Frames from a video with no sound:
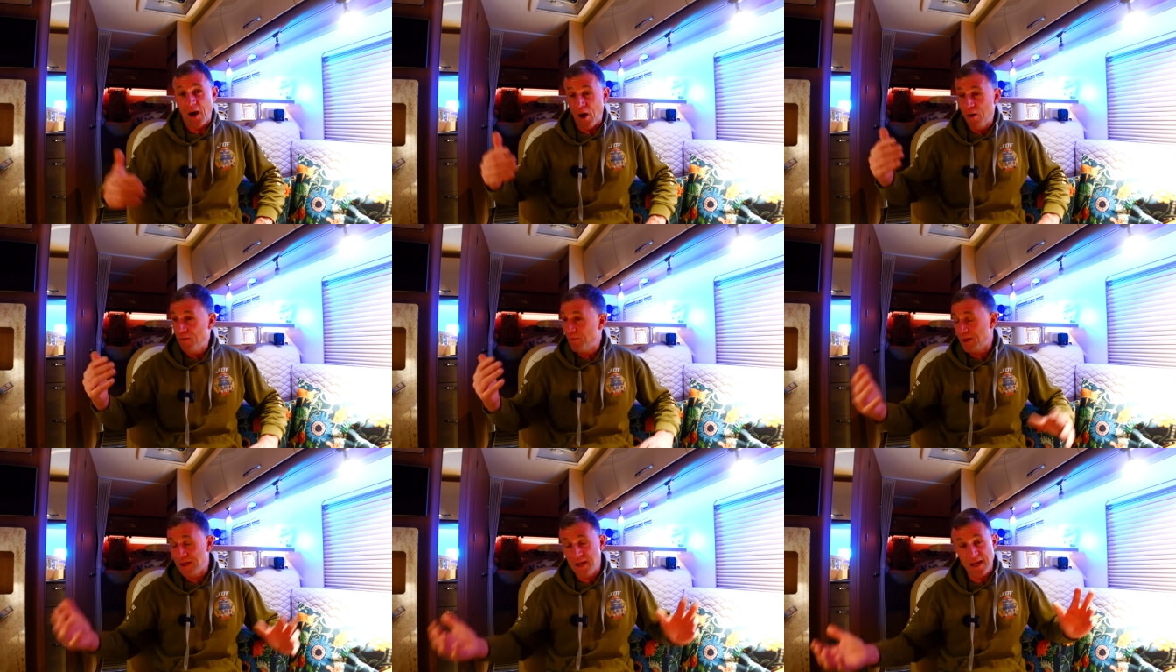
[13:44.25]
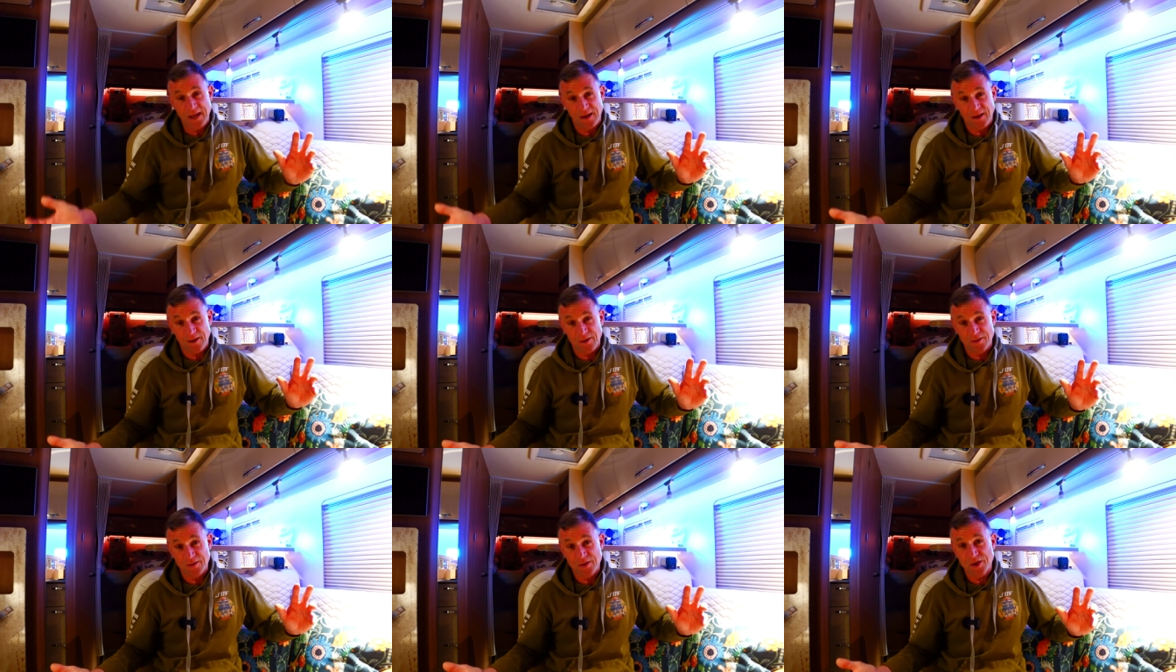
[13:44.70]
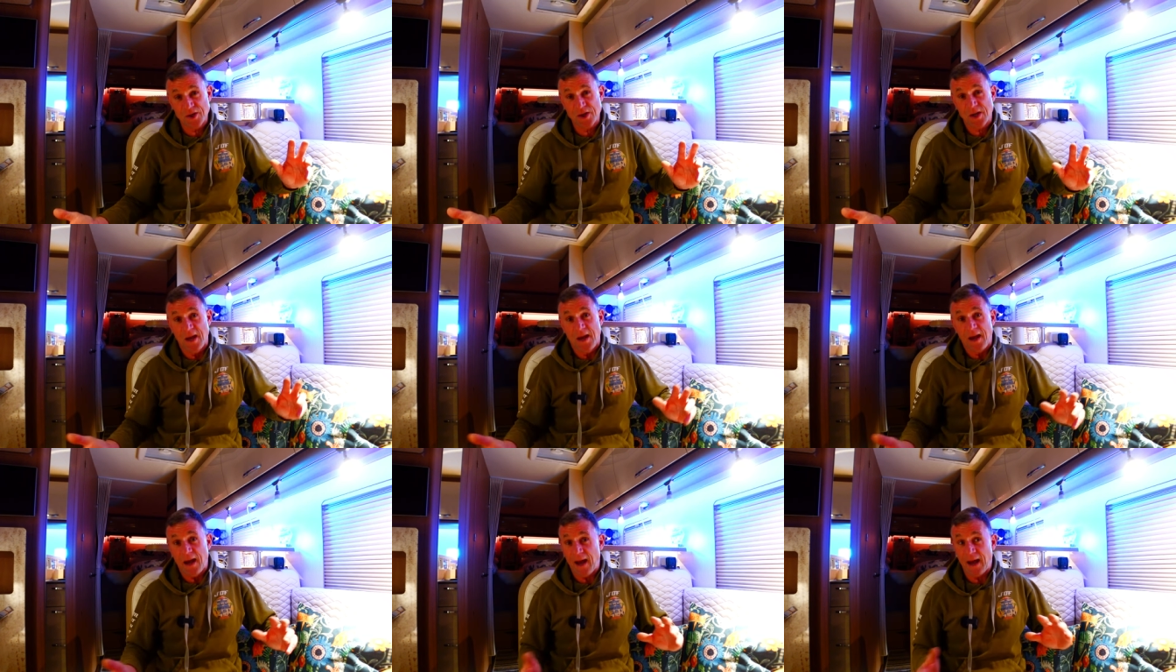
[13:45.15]
over the years
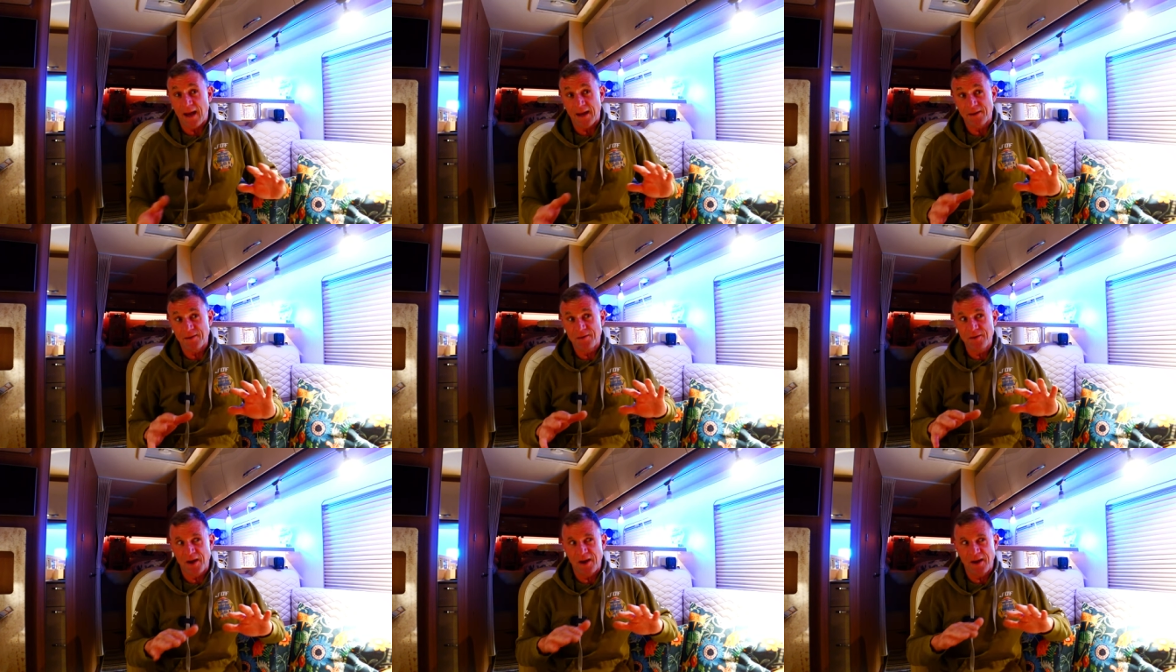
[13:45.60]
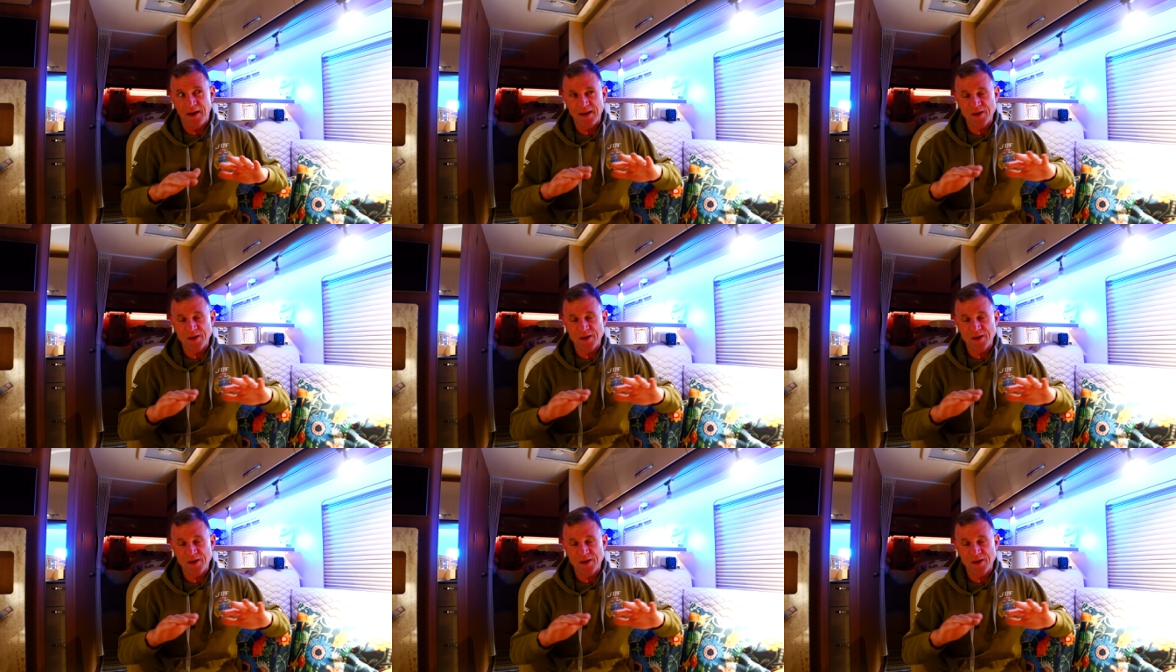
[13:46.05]
and uh,